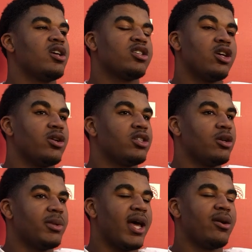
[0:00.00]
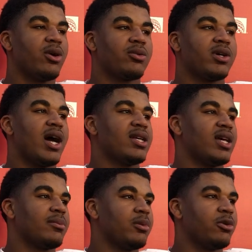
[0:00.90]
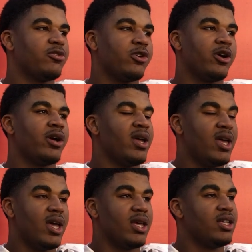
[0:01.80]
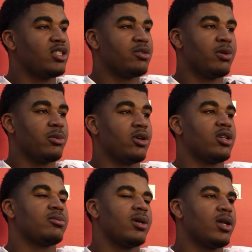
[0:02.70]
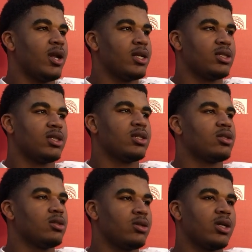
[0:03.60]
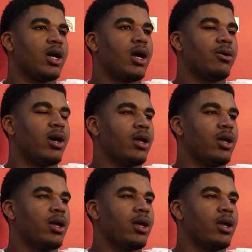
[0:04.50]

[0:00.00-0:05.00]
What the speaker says: So he told me that he worked with guys like me before, and he just put me on this plan, and I just listened to it, and I got a lot